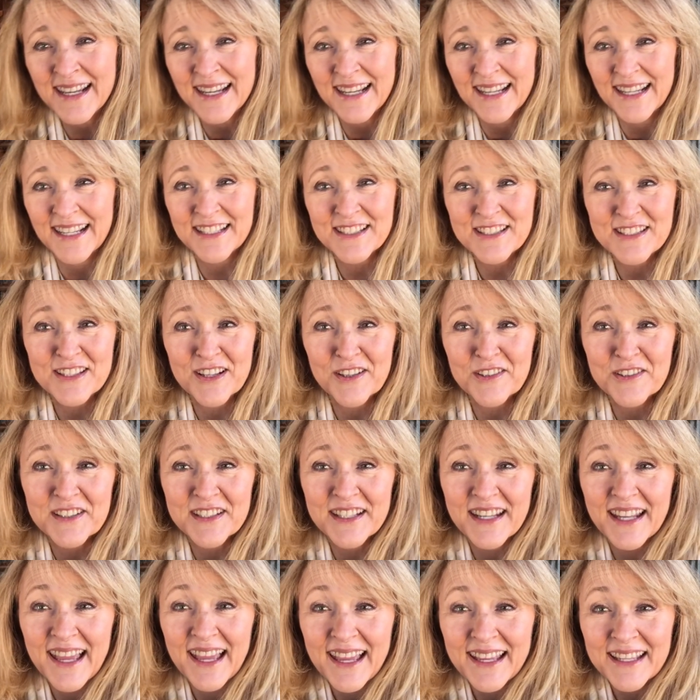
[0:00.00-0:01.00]
And so
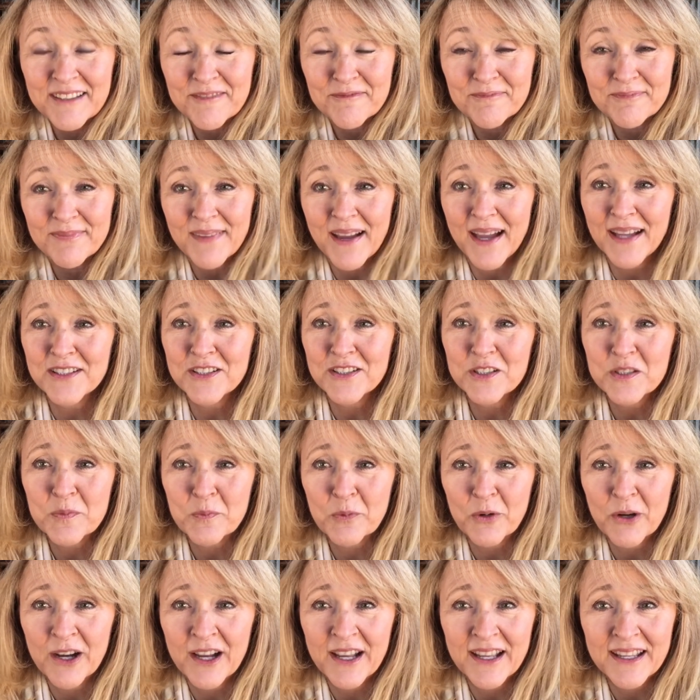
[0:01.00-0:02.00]
today, I just
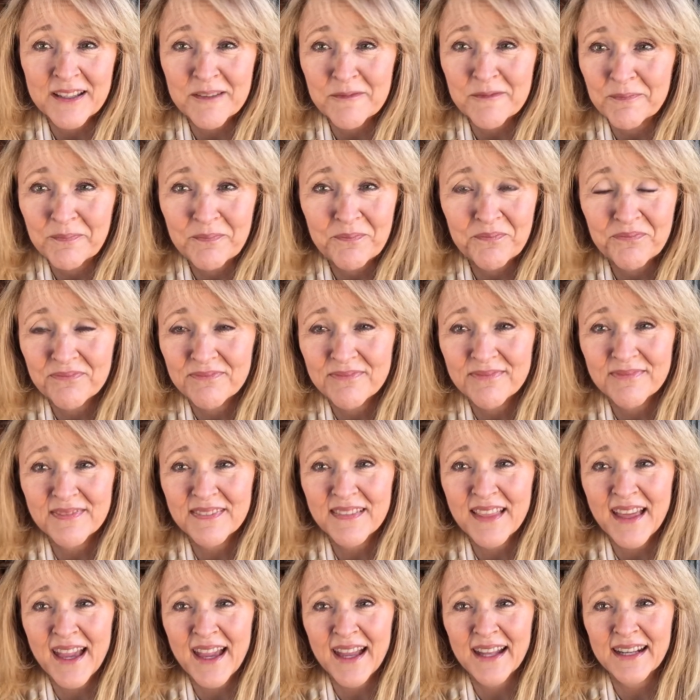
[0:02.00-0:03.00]
pray
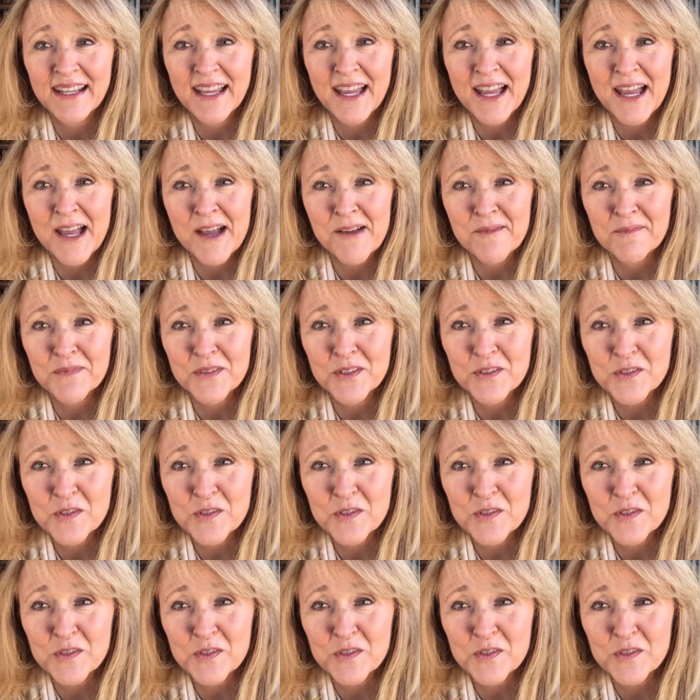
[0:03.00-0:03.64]
that you